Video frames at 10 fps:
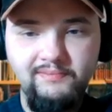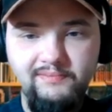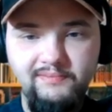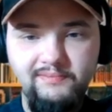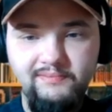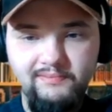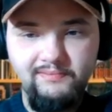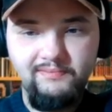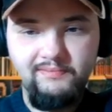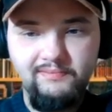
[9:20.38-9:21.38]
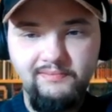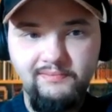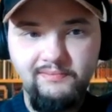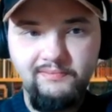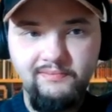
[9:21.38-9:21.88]

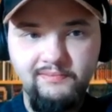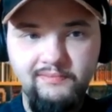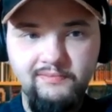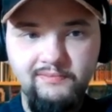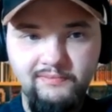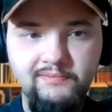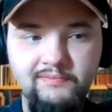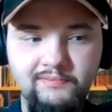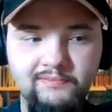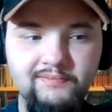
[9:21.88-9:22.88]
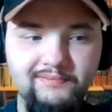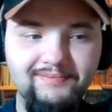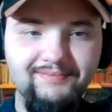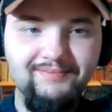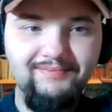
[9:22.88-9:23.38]

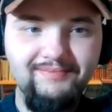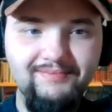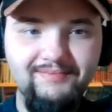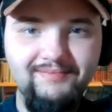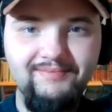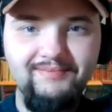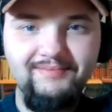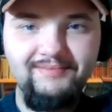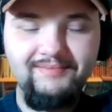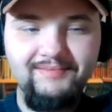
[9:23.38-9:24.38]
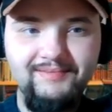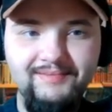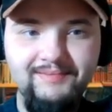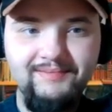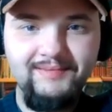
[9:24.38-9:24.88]

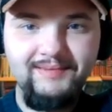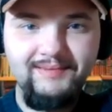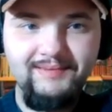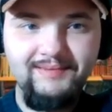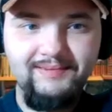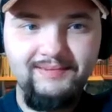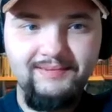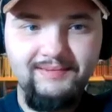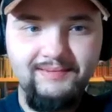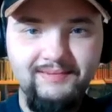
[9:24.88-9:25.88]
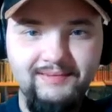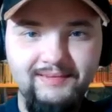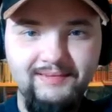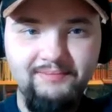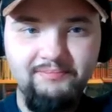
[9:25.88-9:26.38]
(not speaking)